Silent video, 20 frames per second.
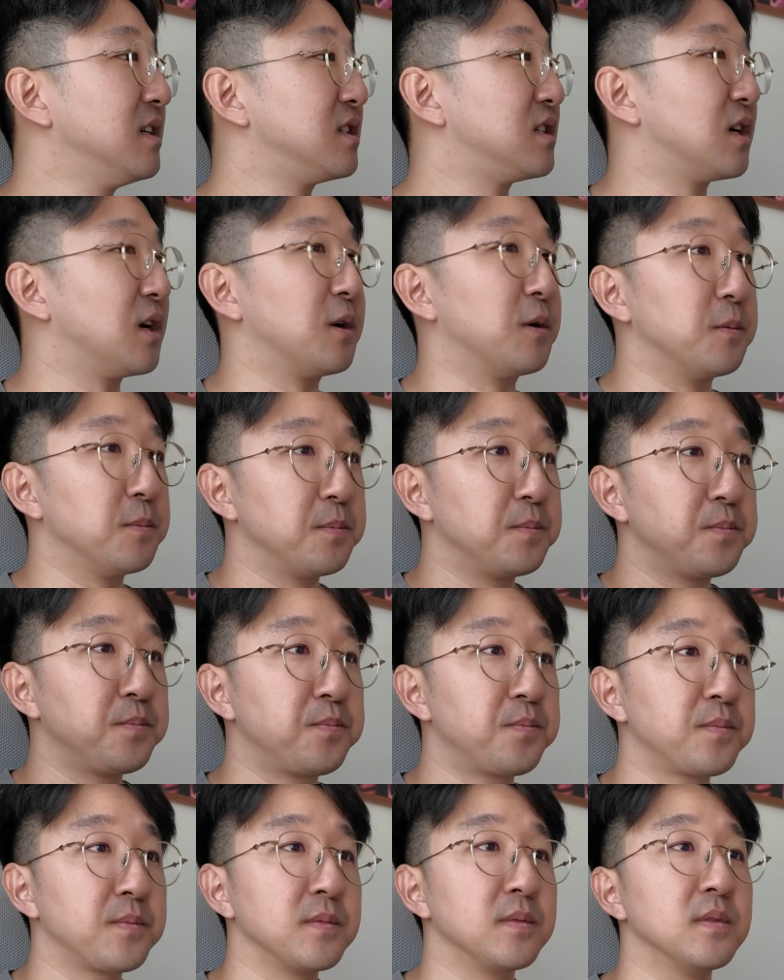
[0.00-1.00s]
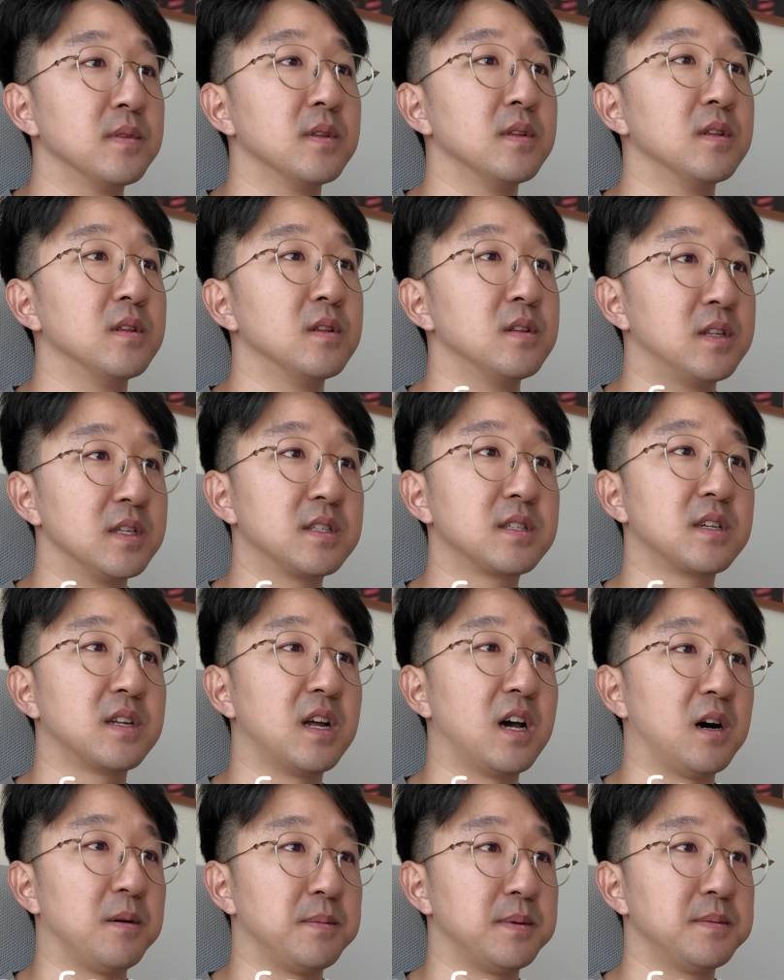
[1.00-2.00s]
So this is
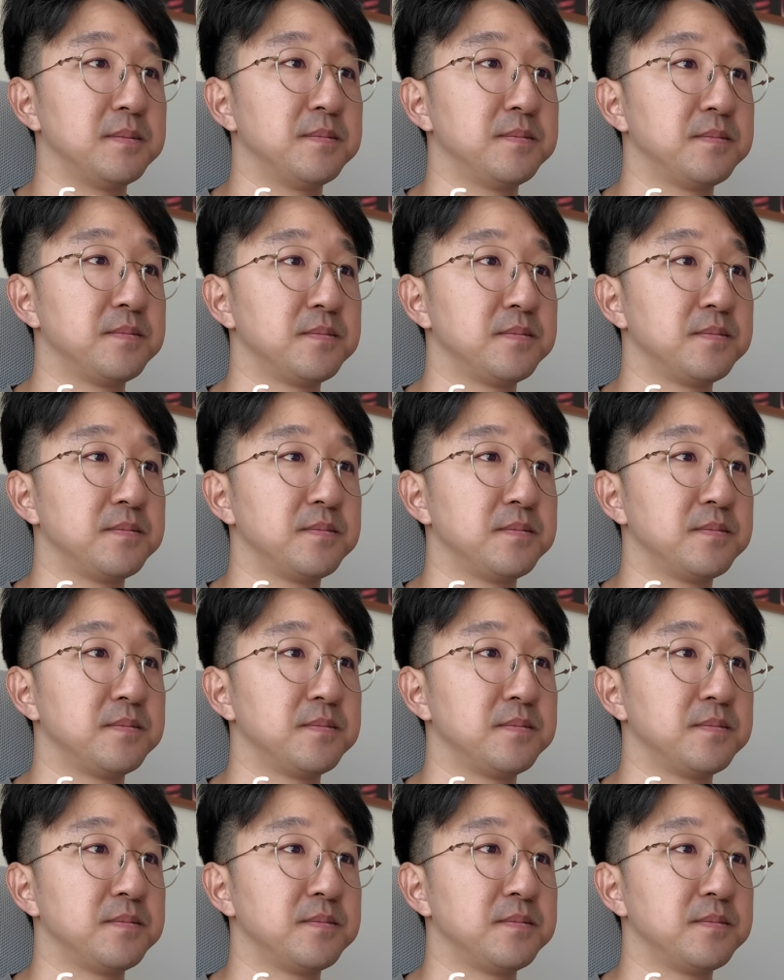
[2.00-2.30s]
gonna help.